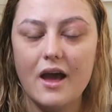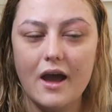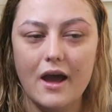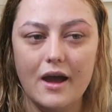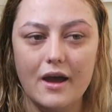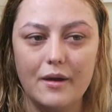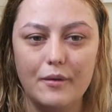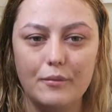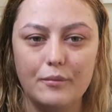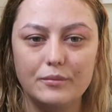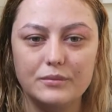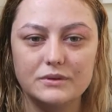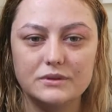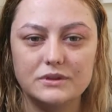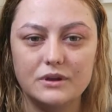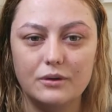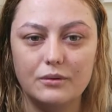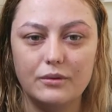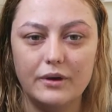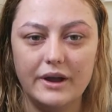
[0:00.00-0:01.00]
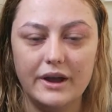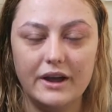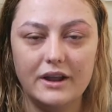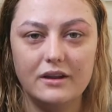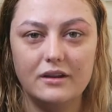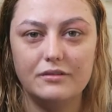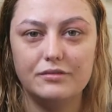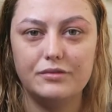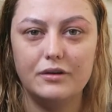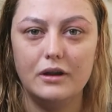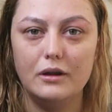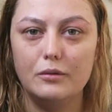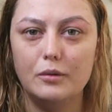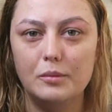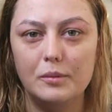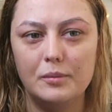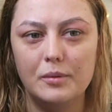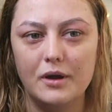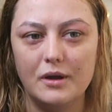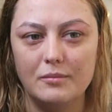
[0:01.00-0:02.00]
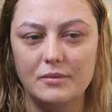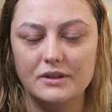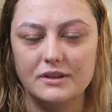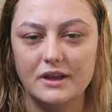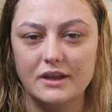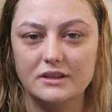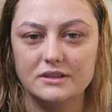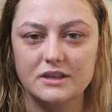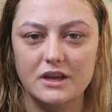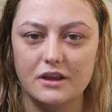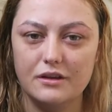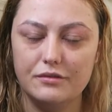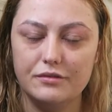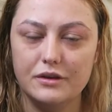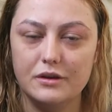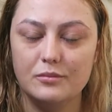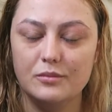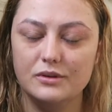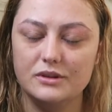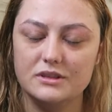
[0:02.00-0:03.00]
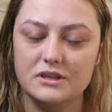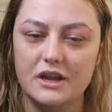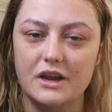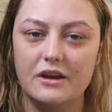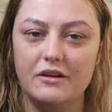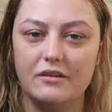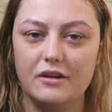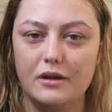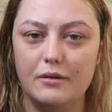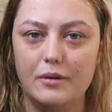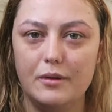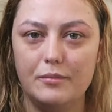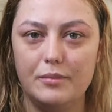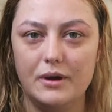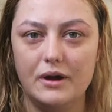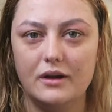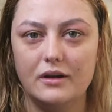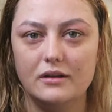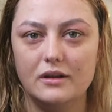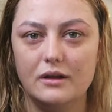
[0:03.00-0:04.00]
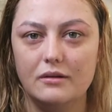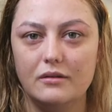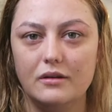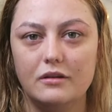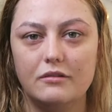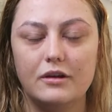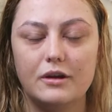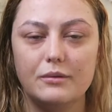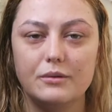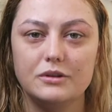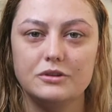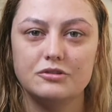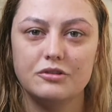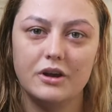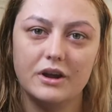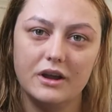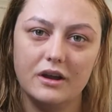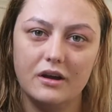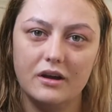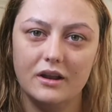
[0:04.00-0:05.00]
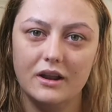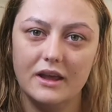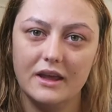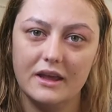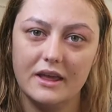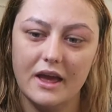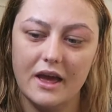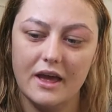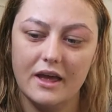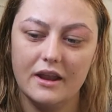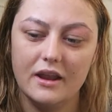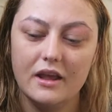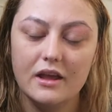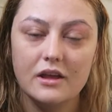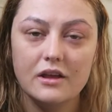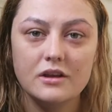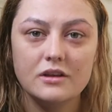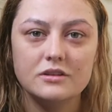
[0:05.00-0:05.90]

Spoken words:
So I had a follow-up appointment then, say a few months later, and I went back, and they were like, right, we'll try it on it again.